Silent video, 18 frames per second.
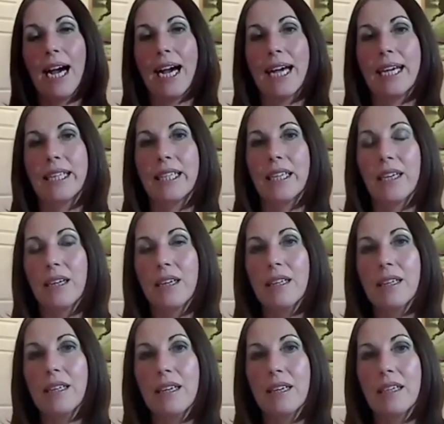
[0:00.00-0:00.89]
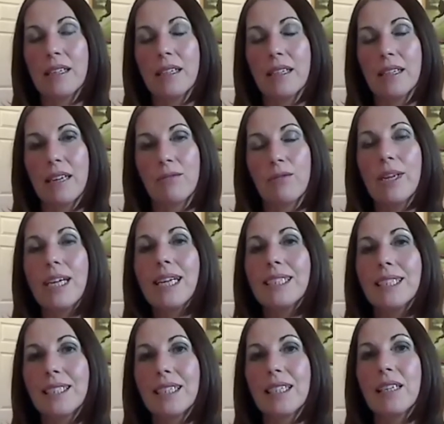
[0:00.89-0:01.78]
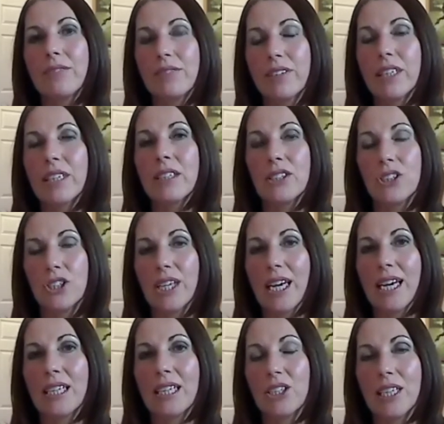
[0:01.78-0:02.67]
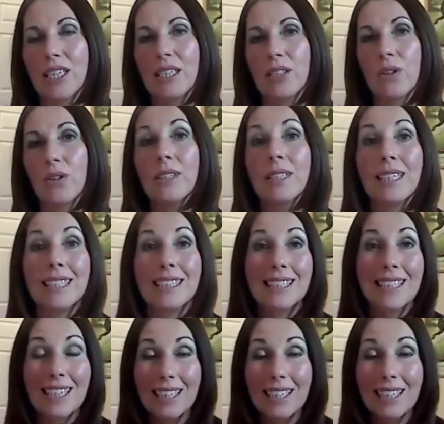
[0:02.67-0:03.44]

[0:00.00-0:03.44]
And the other really significant change in all these